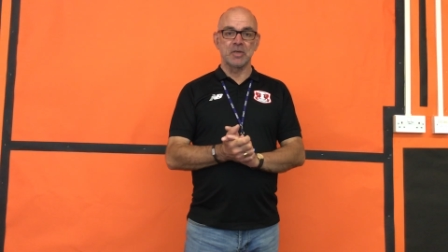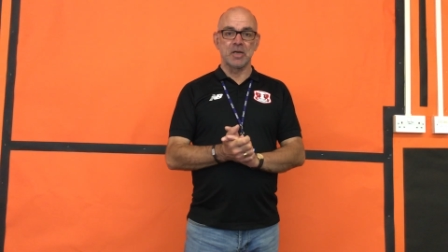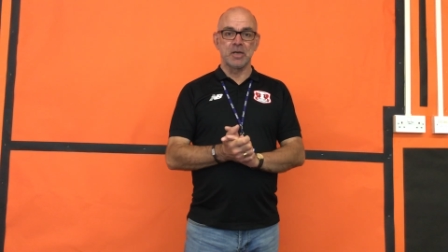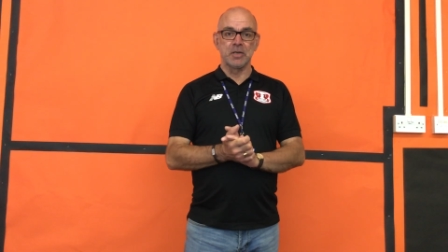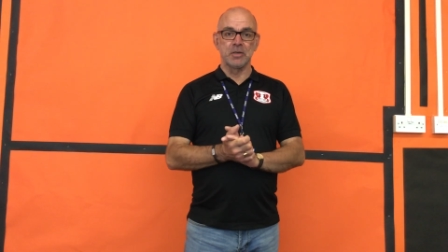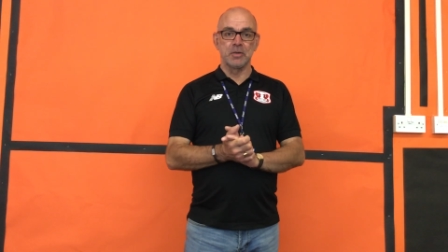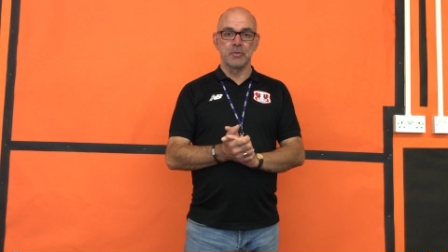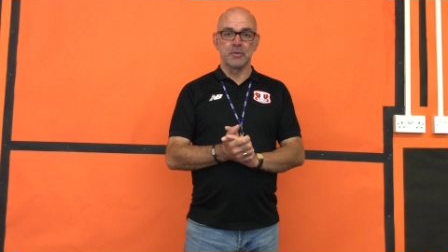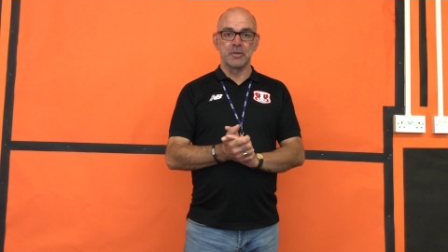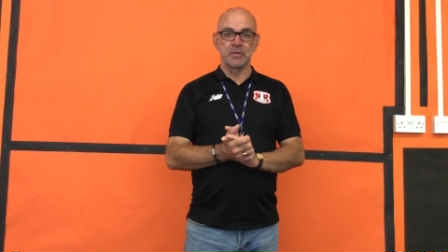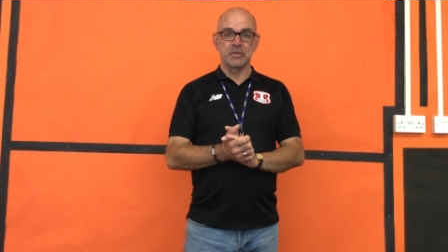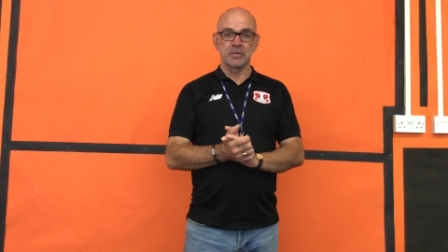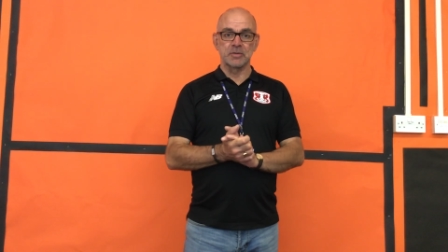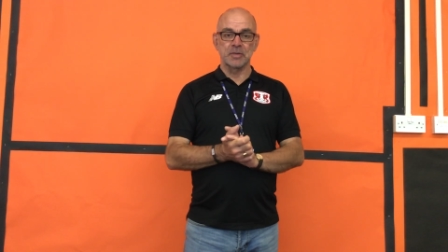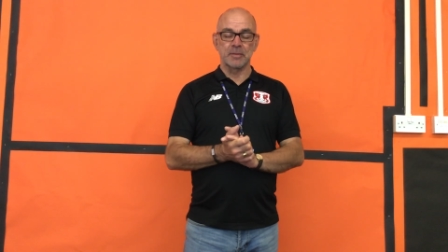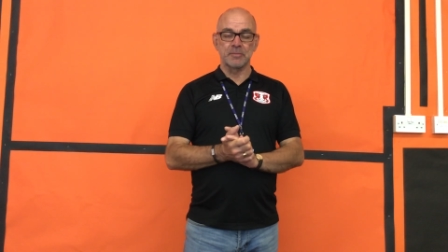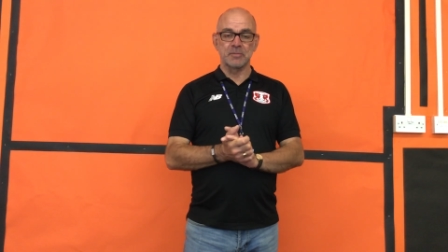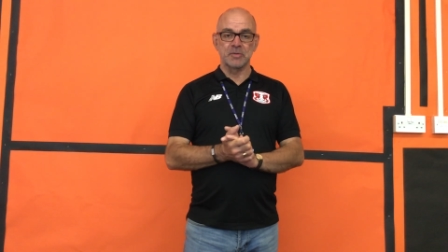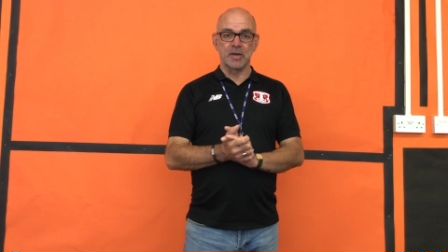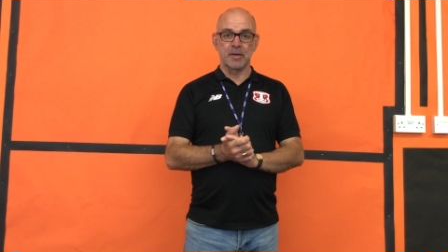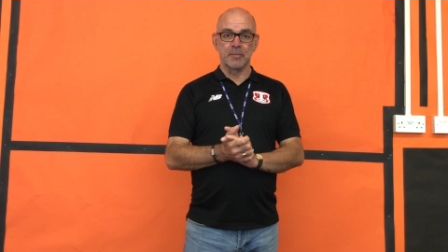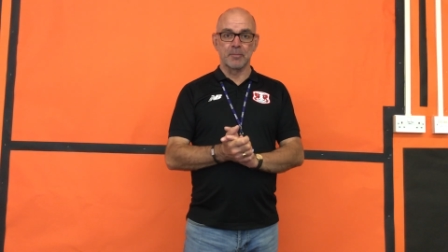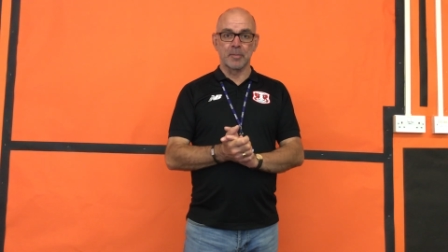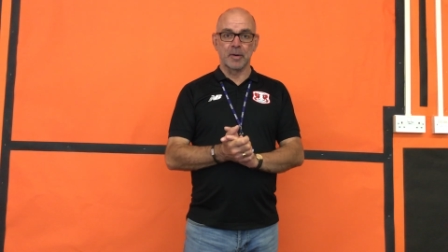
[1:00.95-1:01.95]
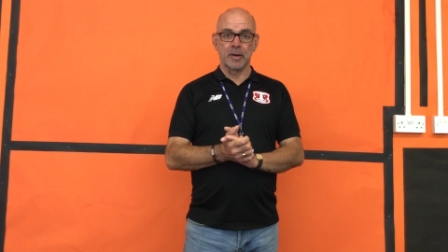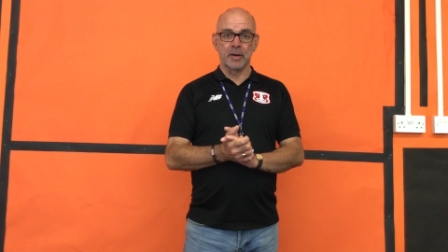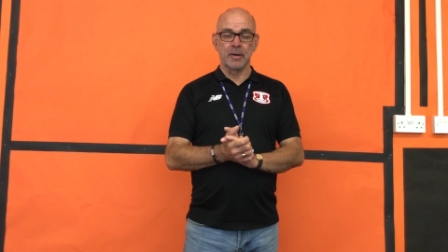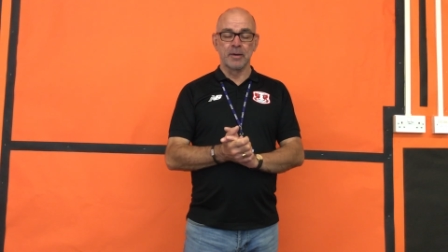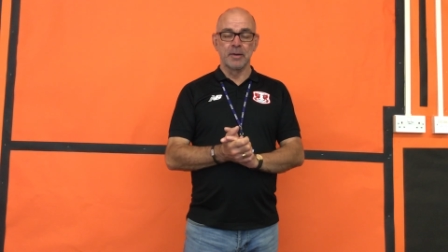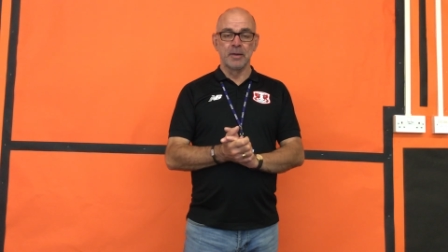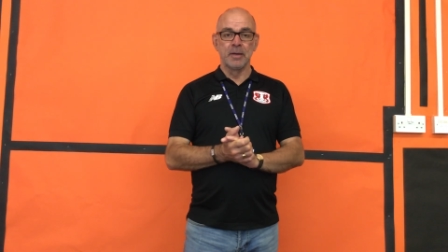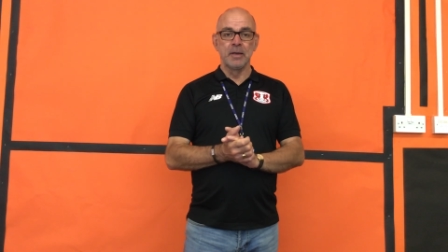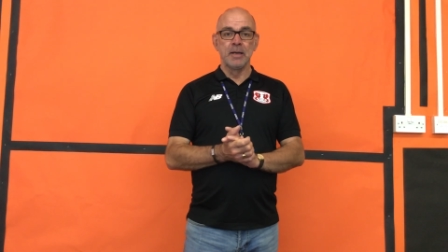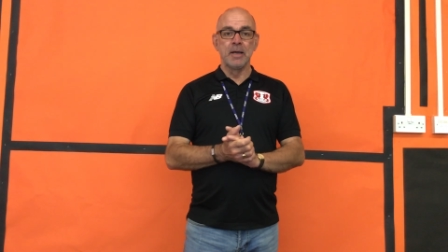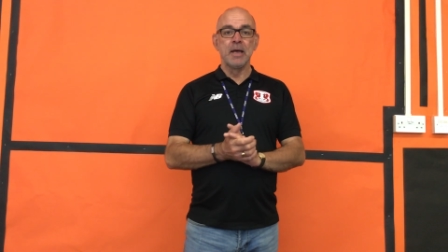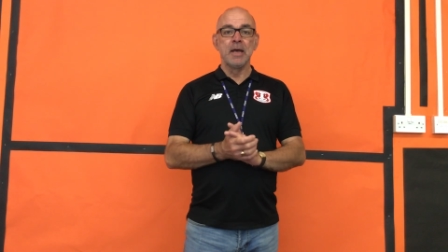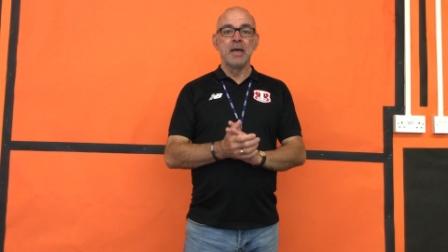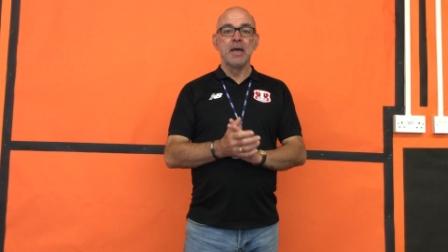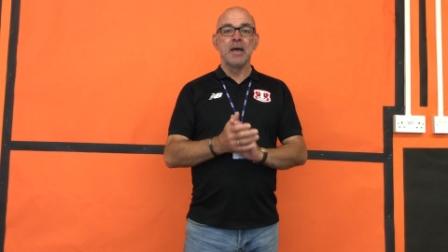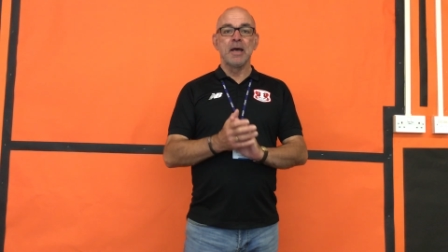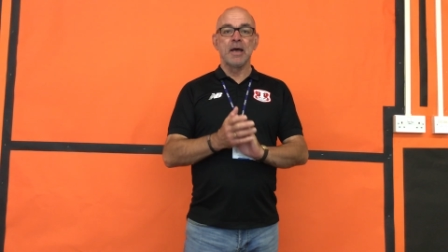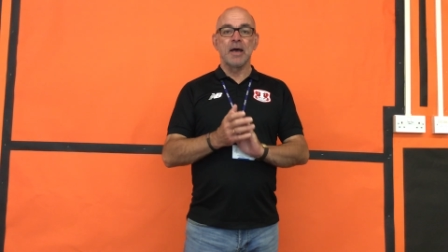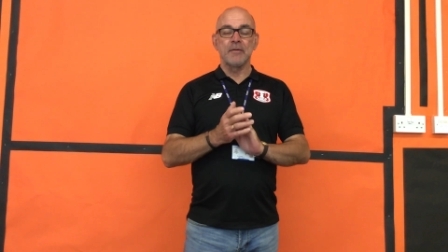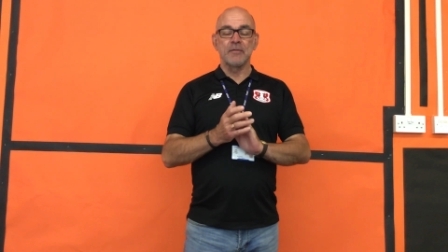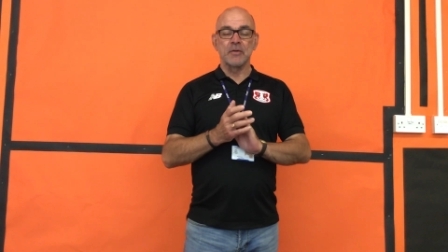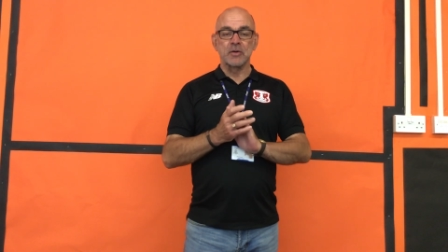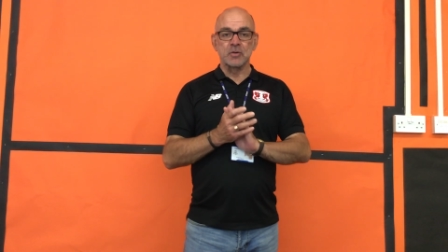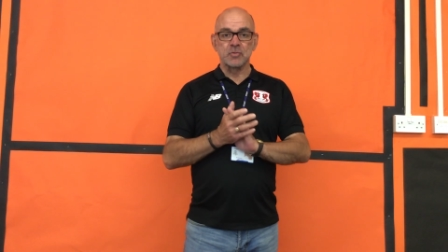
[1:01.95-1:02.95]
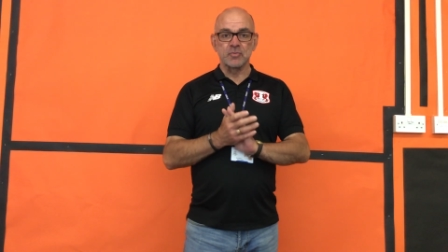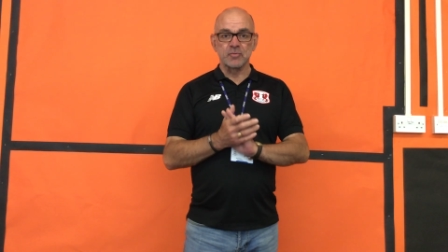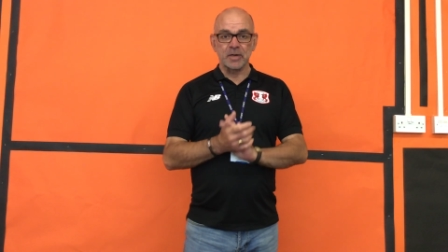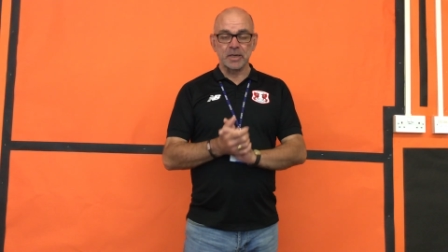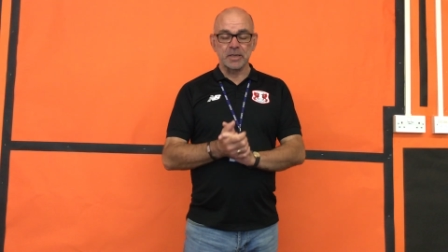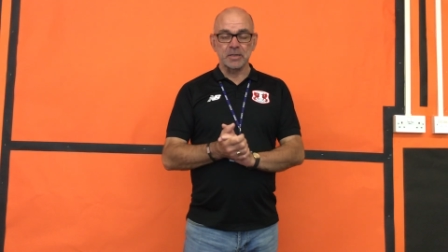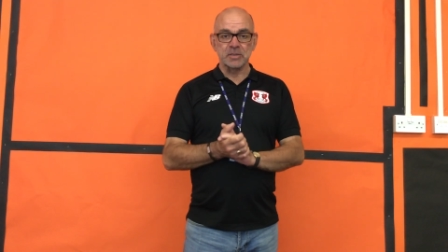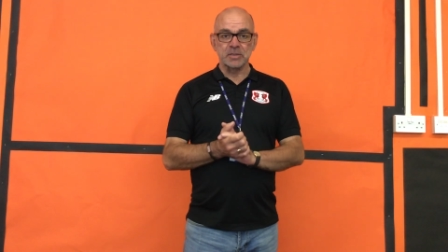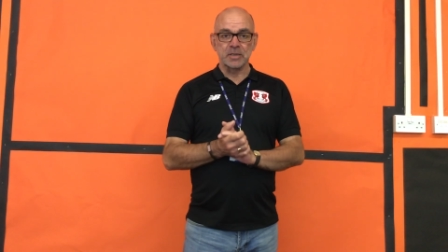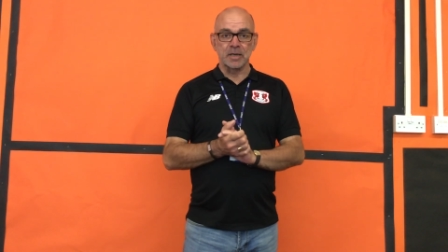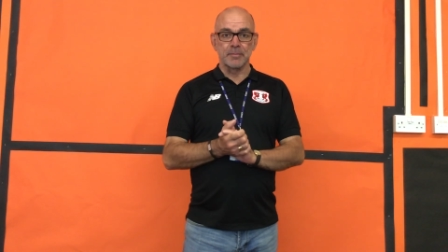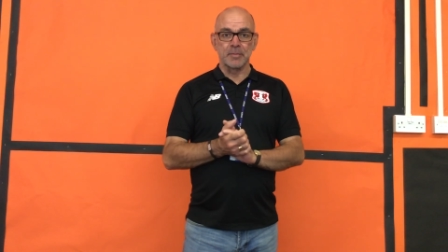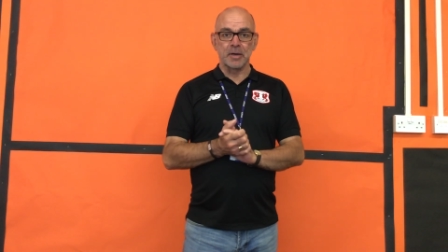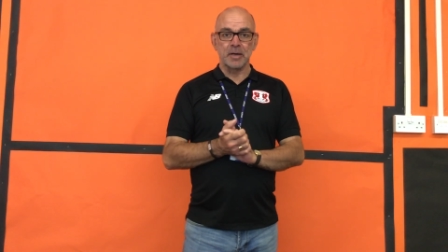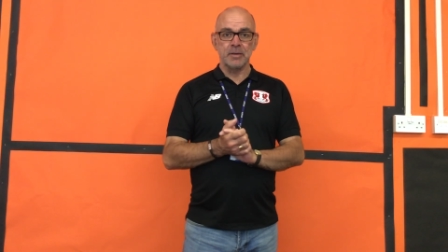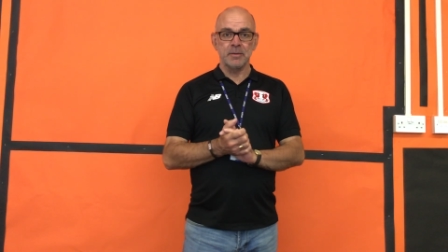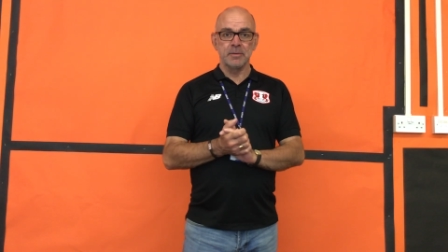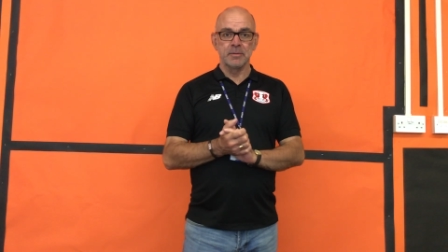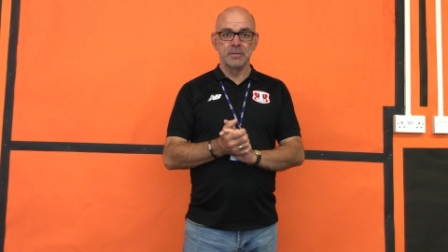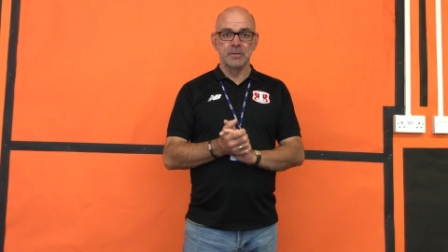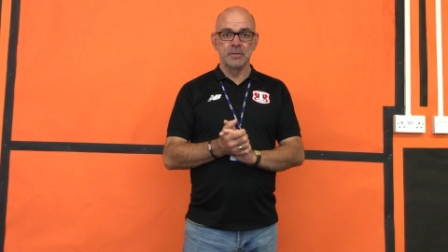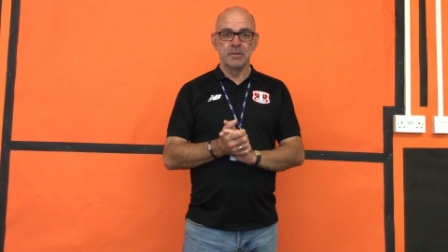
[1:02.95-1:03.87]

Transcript: seeing you in September. Have a great summer,